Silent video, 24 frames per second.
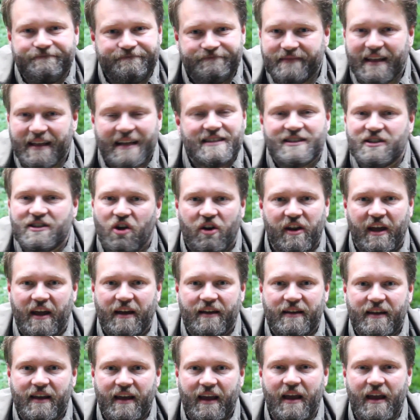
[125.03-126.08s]
That's not it.
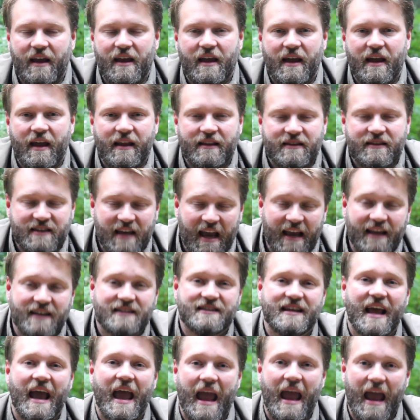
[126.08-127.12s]
It
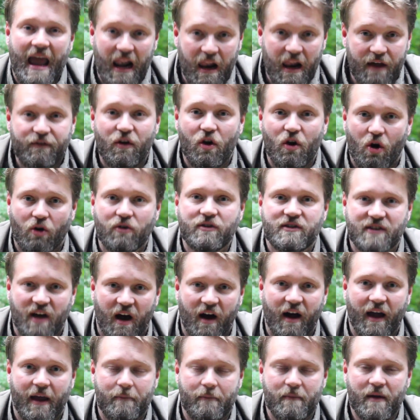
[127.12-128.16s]
takes a hell of a long
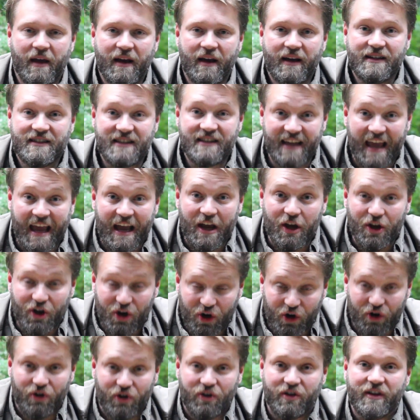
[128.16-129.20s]
time to get
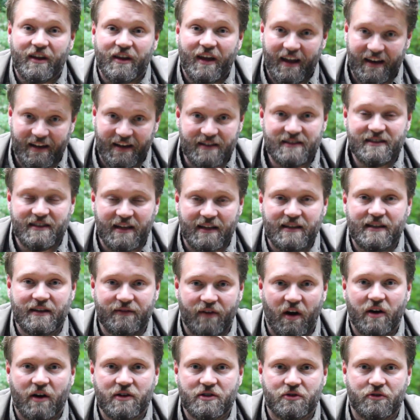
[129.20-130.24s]
good at instinctive
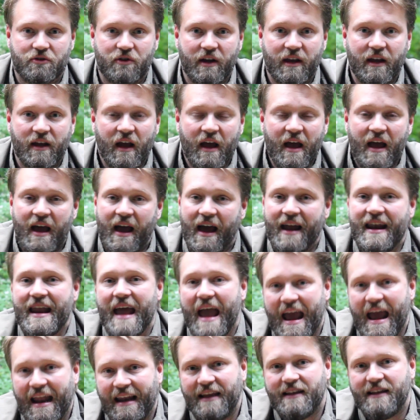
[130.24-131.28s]
archery, and
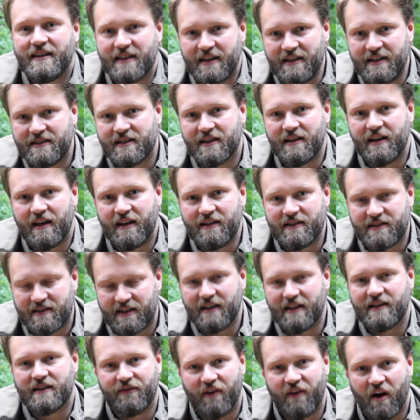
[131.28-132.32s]
any decent
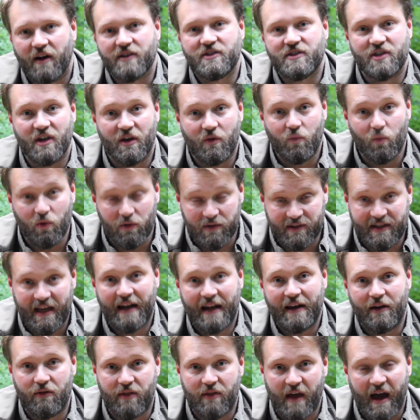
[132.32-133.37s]
instinctive archer will
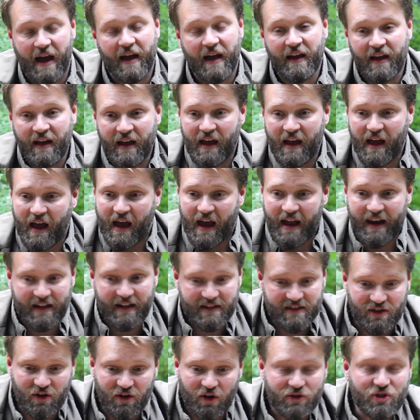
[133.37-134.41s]
tell you that. And
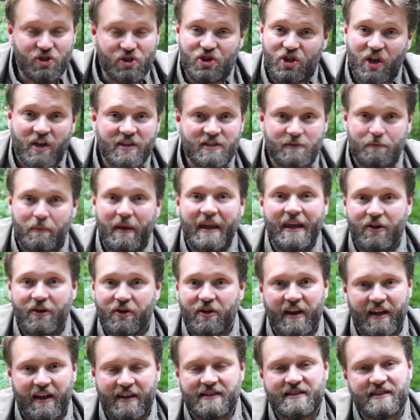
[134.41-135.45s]
it's not just being
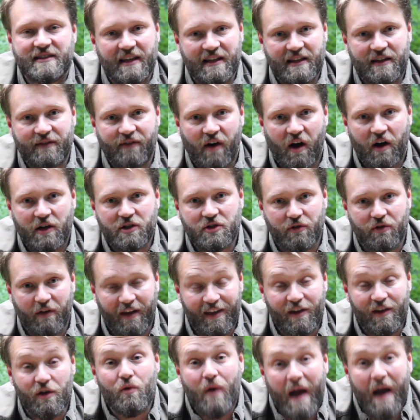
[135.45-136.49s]
good at instinctive archery.
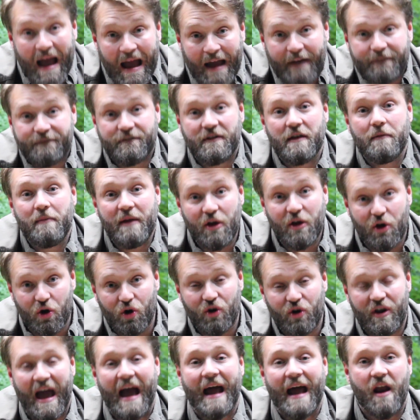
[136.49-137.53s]
You have to be
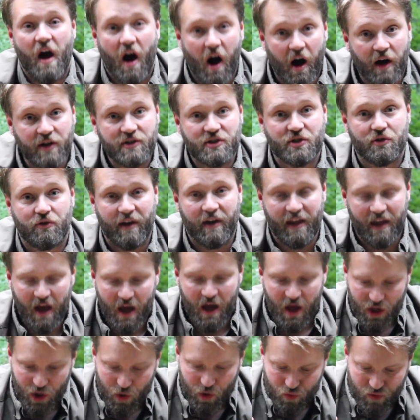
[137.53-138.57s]
good at archery.
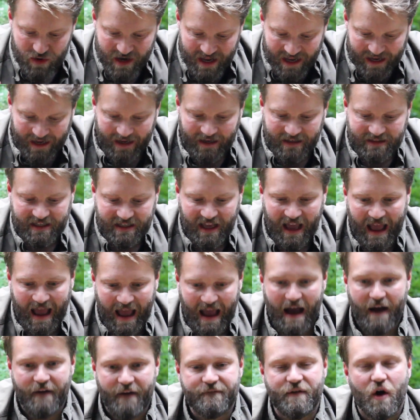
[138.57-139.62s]
You need to
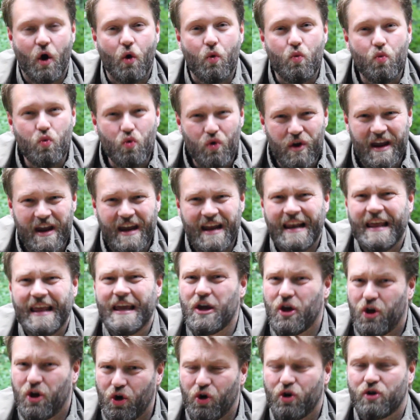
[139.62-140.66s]
have a really
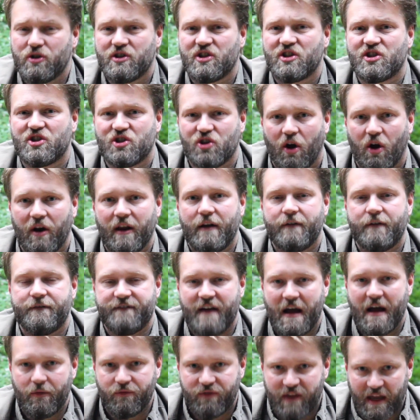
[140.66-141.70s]
good, solid
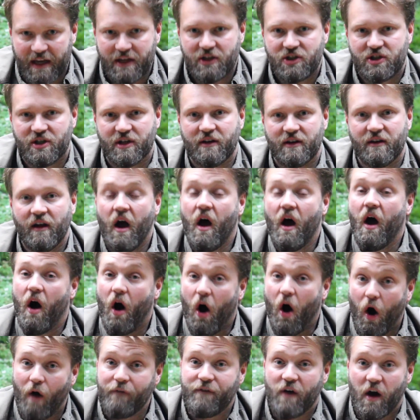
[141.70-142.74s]
foundation
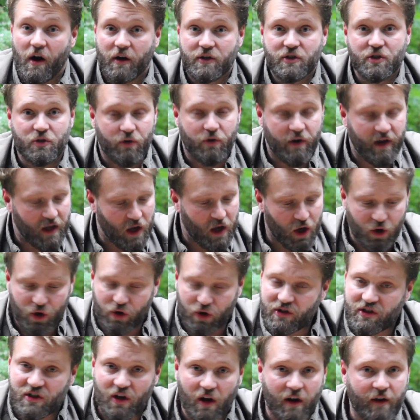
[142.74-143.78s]
of archery, a
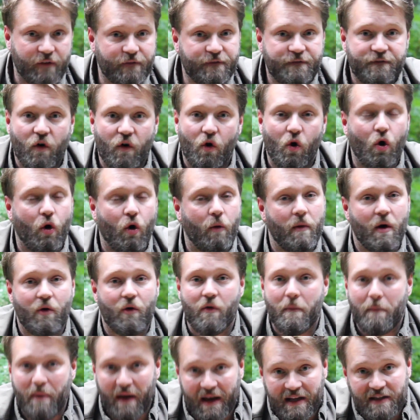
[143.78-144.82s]
good, solid form, a
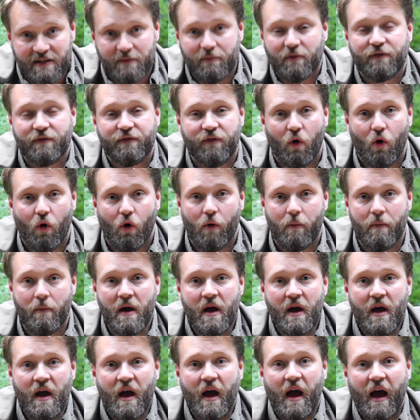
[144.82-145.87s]
repeatable form.
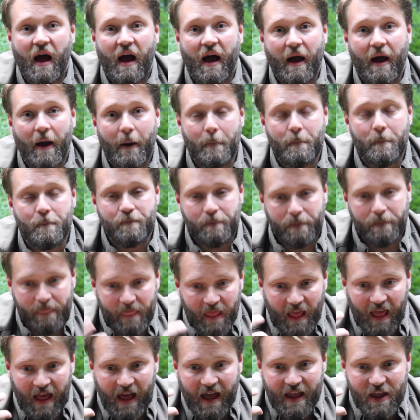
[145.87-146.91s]
And
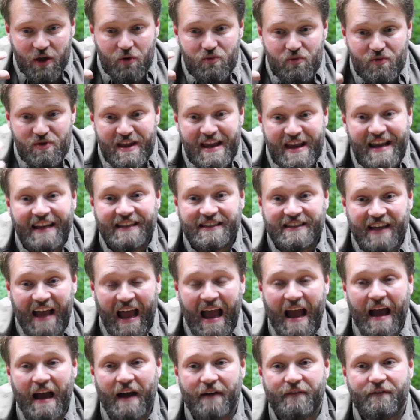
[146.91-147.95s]
you need to
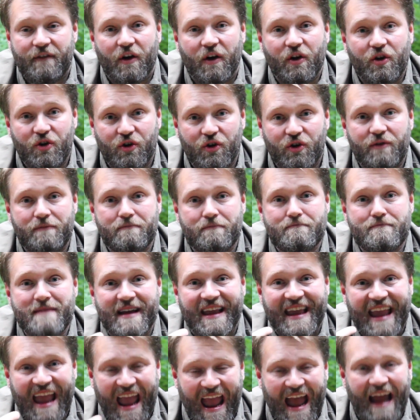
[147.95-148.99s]
have a good
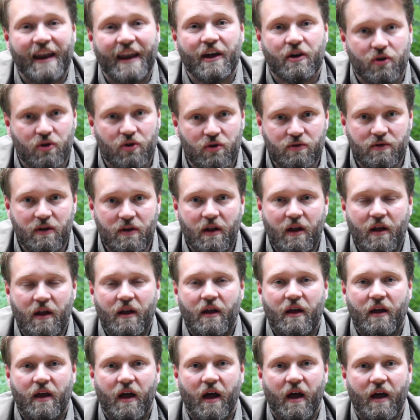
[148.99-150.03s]
mechanical
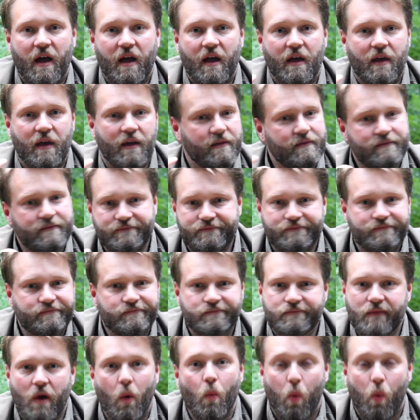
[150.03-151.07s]

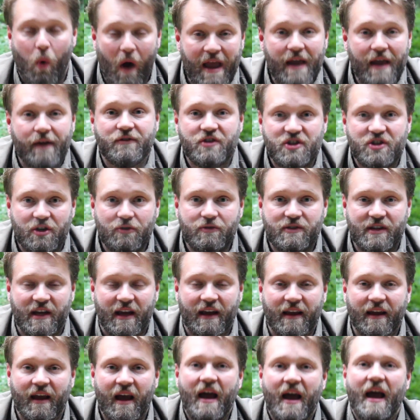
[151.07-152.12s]
way of
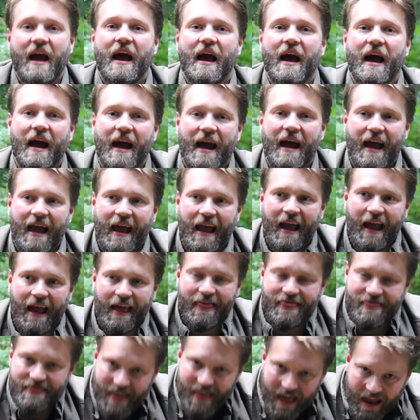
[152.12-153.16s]
shooting.
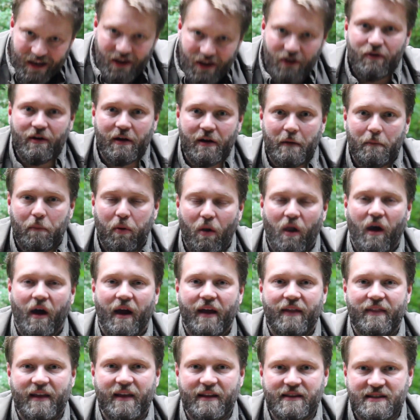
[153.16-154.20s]
And then you can
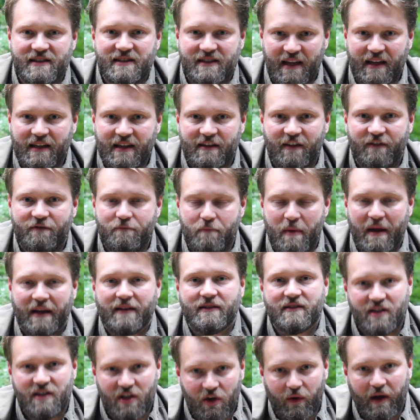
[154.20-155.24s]
apply the instinctive bit
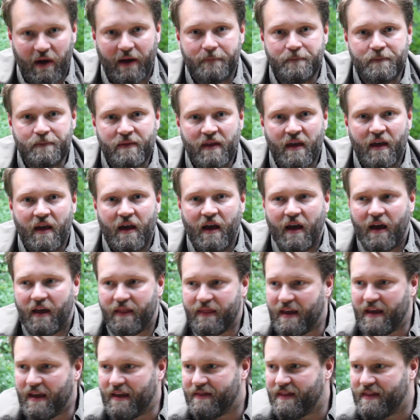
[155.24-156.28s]
to it.
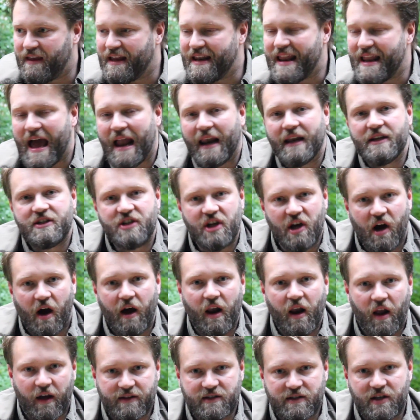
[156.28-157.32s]
The analogy I
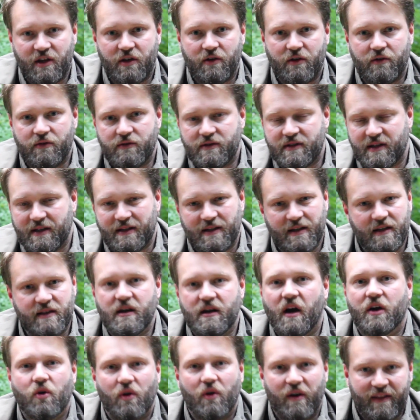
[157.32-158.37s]
like to use is
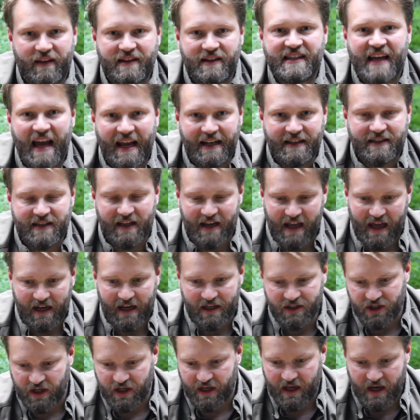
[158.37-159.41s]
I call it the tent
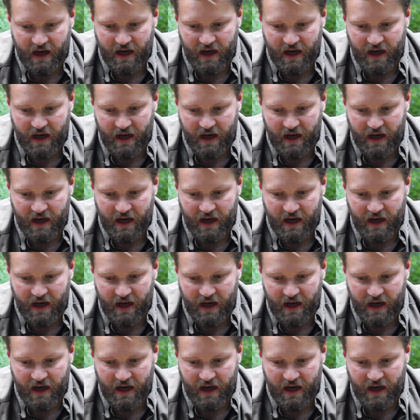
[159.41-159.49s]
analogy.